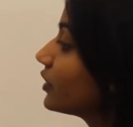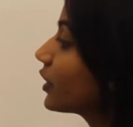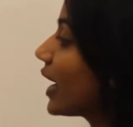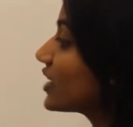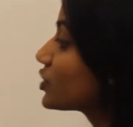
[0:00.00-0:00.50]
there
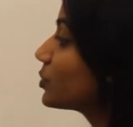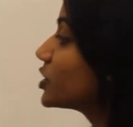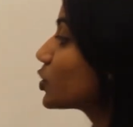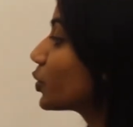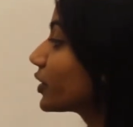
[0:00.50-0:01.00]
has to be
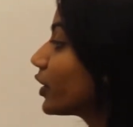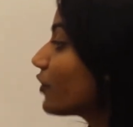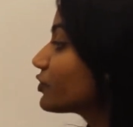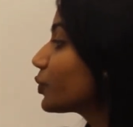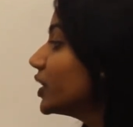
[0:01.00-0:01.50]
total
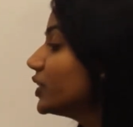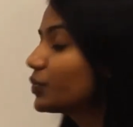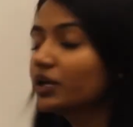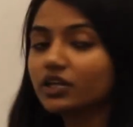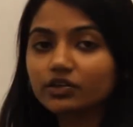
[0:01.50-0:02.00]
of
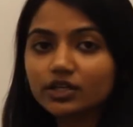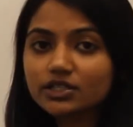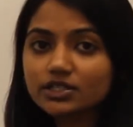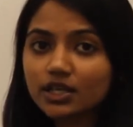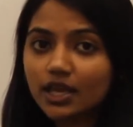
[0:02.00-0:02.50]
23
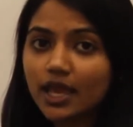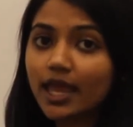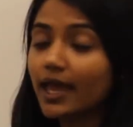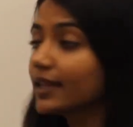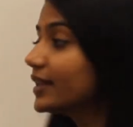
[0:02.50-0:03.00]
units.
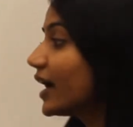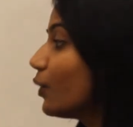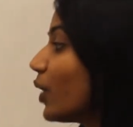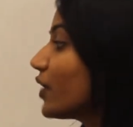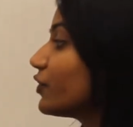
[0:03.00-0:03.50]
And now
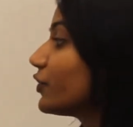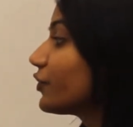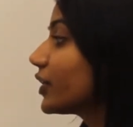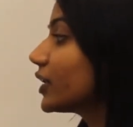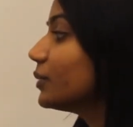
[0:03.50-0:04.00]
I will
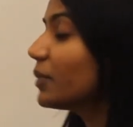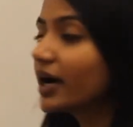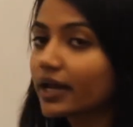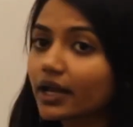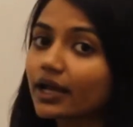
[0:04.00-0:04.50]
fill in
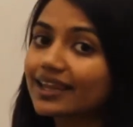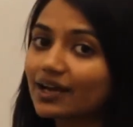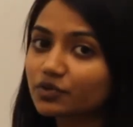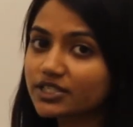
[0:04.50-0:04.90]
my cloudy